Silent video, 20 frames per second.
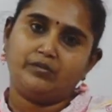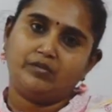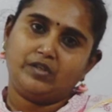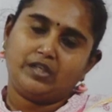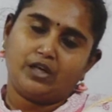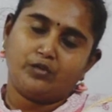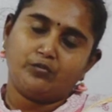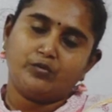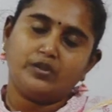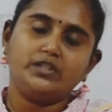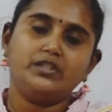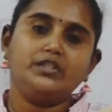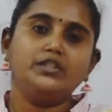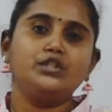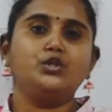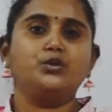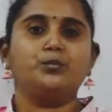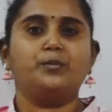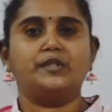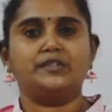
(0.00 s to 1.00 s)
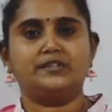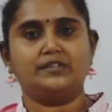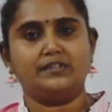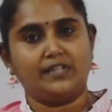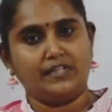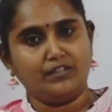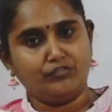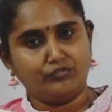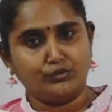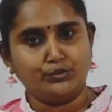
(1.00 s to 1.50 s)
will convert it into
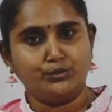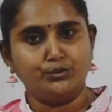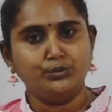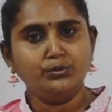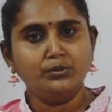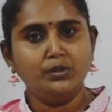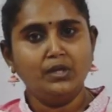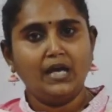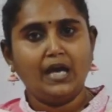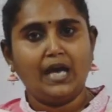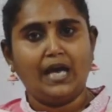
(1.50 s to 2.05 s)
percentile for you,